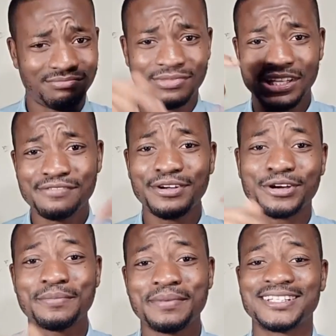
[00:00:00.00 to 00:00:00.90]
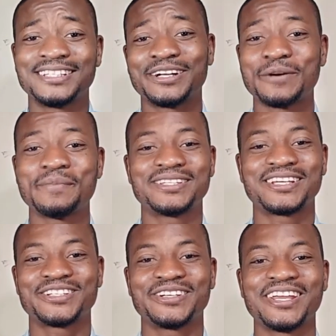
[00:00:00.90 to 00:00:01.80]
leave a comment in the comment
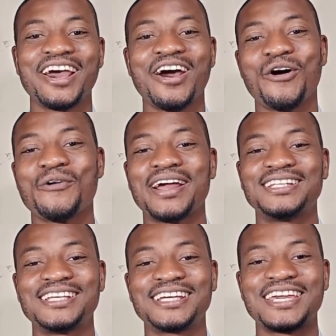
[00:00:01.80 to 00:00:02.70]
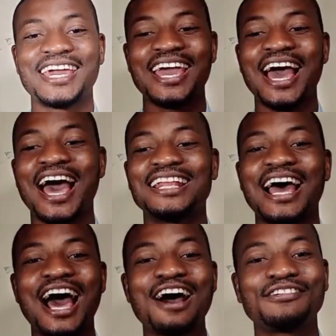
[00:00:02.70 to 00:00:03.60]
section. All right, take care and
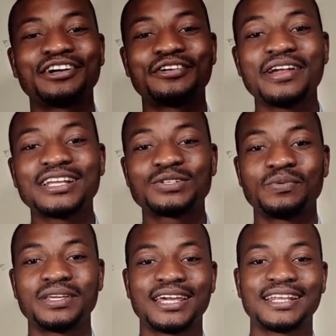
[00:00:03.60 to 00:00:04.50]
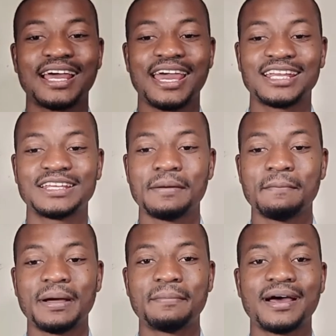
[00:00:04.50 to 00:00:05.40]
have a great weekend ahead.
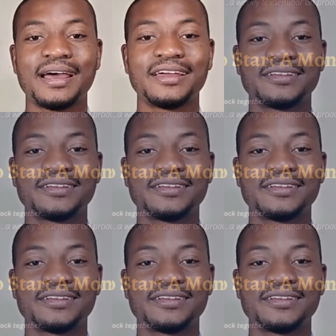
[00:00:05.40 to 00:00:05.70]
Bye bye.